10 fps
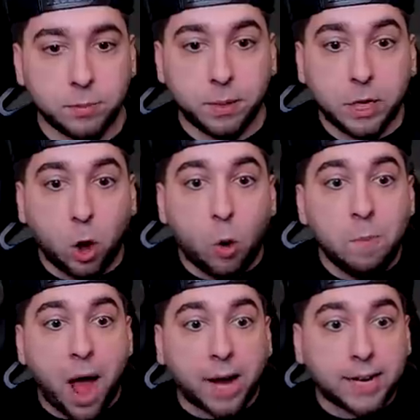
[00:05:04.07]
speed. Oh
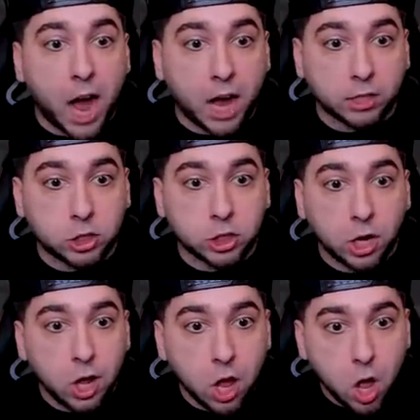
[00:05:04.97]
my gosh.
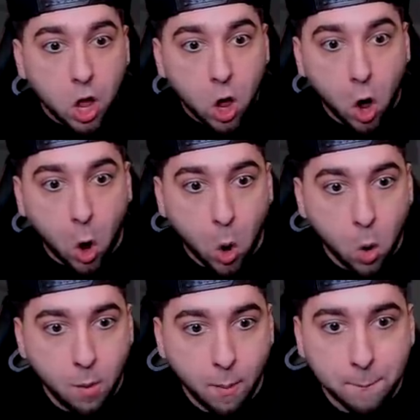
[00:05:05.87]

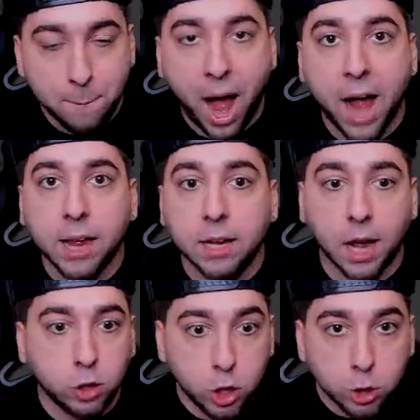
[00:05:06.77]
Oh my
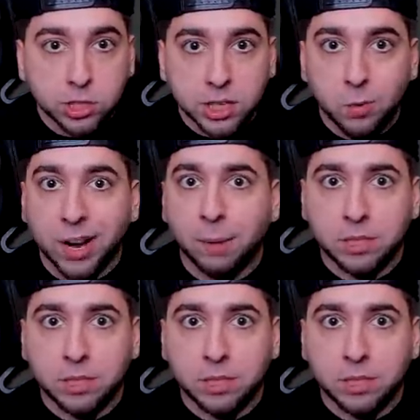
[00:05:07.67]
god. Do you see what I'm